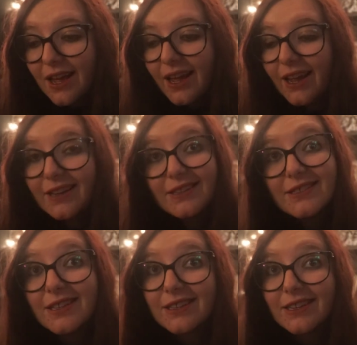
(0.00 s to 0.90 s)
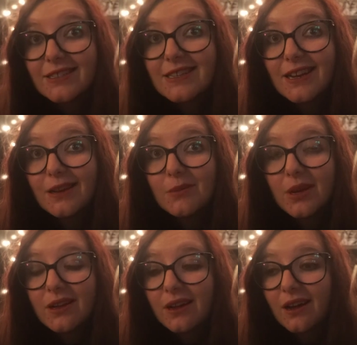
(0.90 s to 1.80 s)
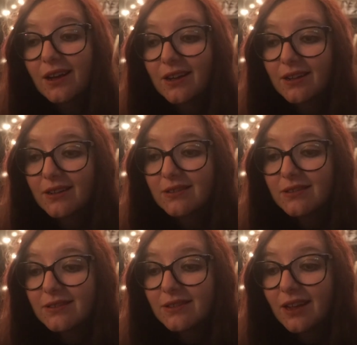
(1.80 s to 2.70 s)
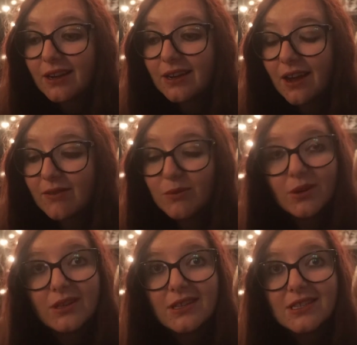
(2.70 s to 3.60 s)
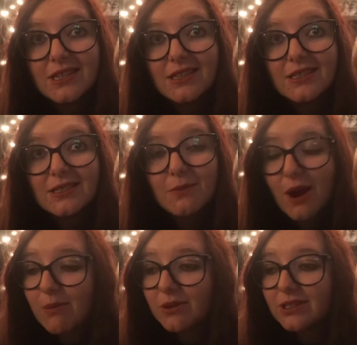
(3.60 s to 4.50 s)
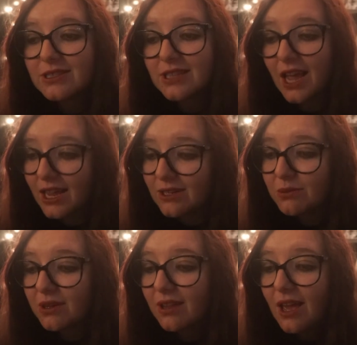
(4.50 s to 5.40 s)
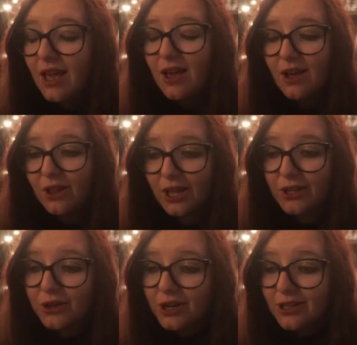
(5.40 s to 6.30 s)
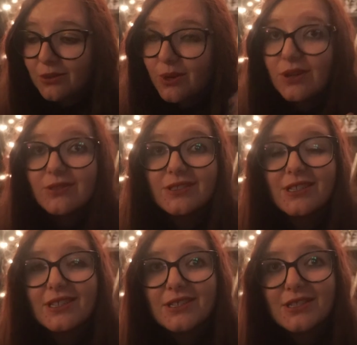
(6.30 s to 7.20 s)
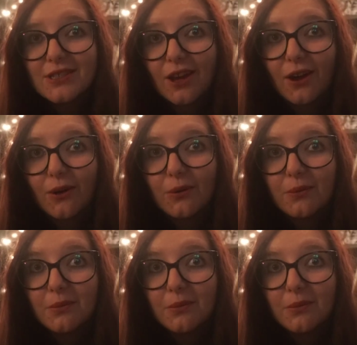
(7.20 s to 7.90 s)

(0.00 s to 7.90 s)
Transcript: And until next time, uh, I haven't worded the sentence properly to end with, and learning the runes. So,